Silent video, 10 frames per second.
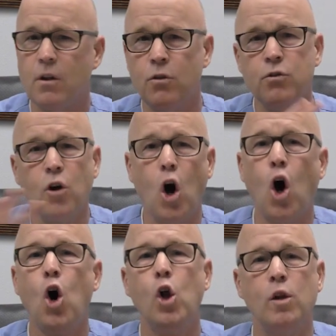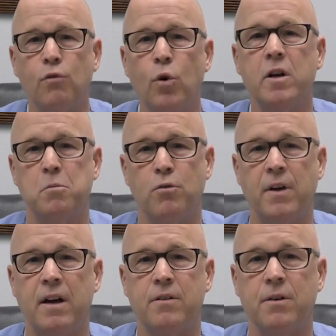Those are all avoidable
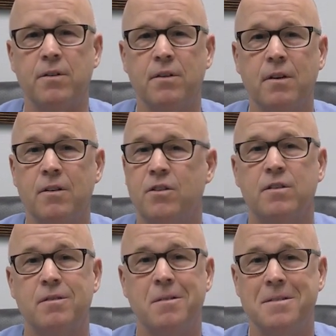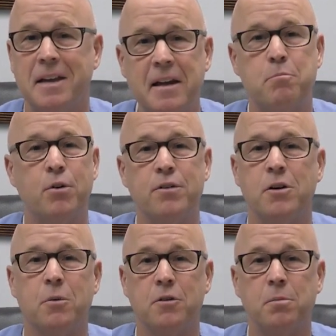factors. Just take
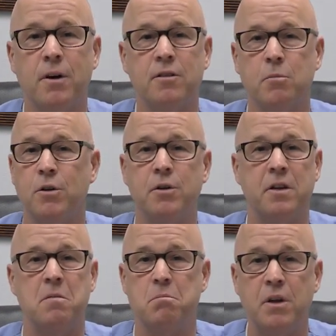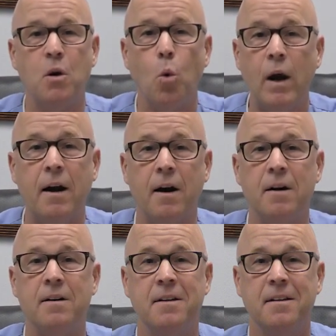personal responsibility and be
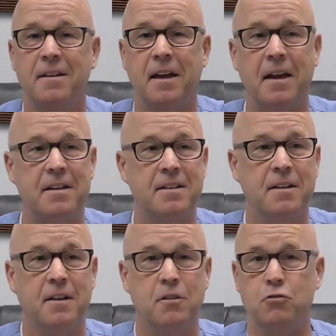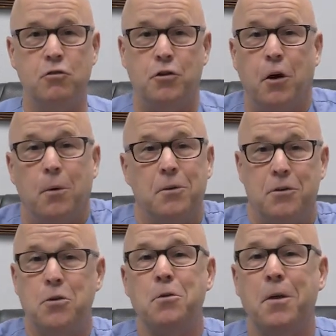aware and
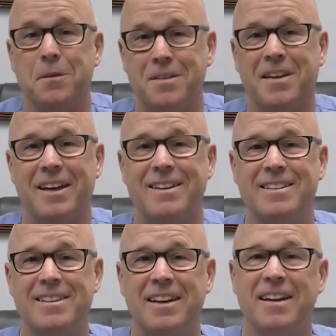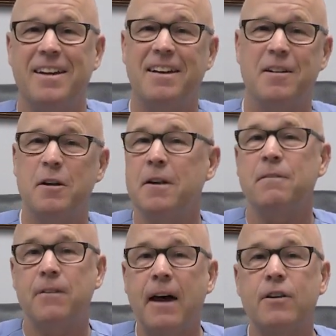don't do those things. And, and
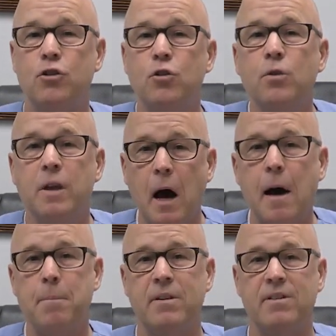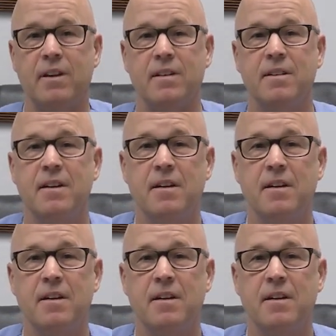in fact, do the opposite.